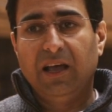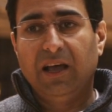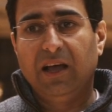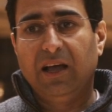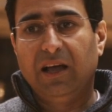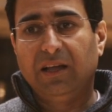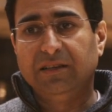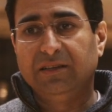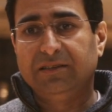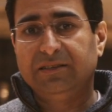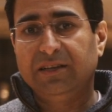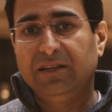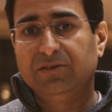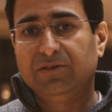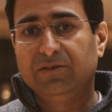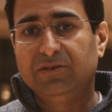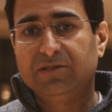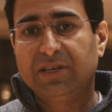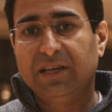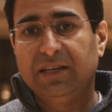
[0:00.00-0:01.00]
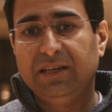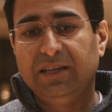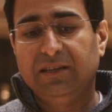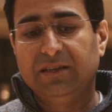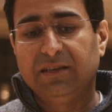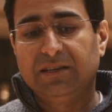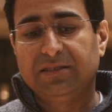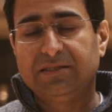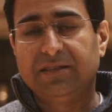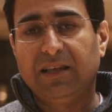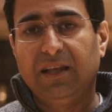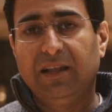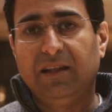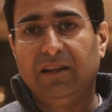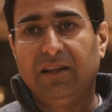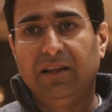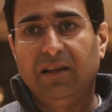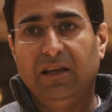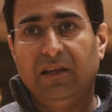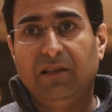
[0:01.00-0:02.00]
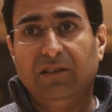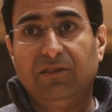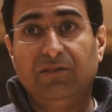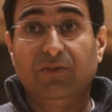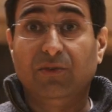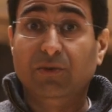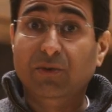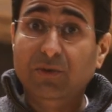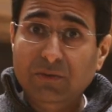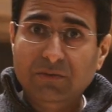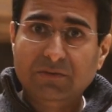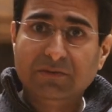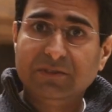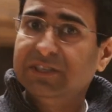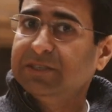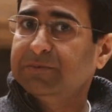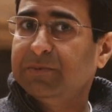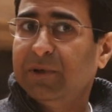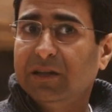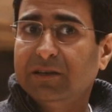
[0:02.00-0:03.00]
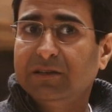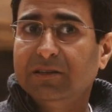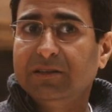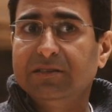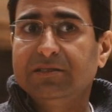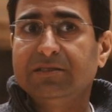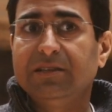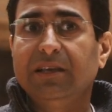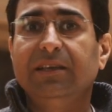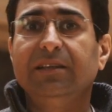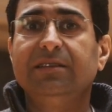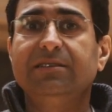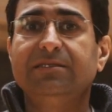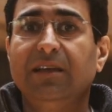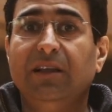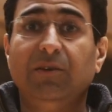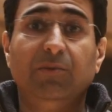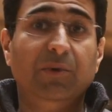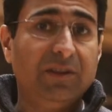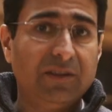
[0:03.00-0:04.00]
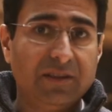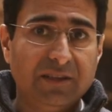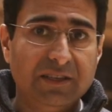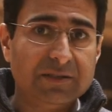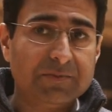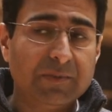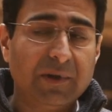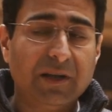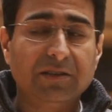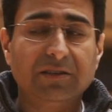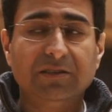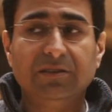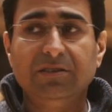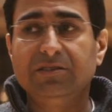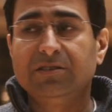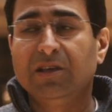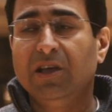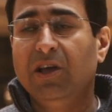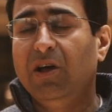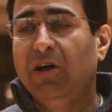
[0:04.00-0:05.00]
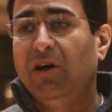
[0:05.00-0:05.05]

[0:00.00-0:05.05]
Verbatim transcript: uh, the telcos can either sell through these partners, they can sell with these partners,